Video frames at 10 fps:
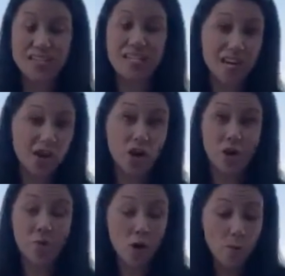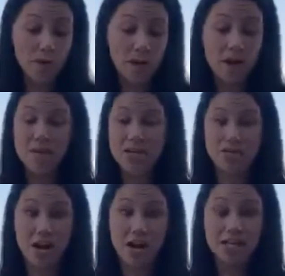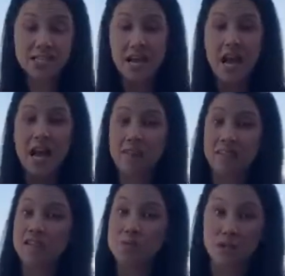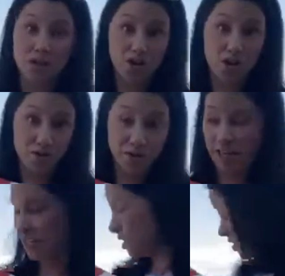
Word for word: I take it home, open it up, it dries, and then it's ready to go for the next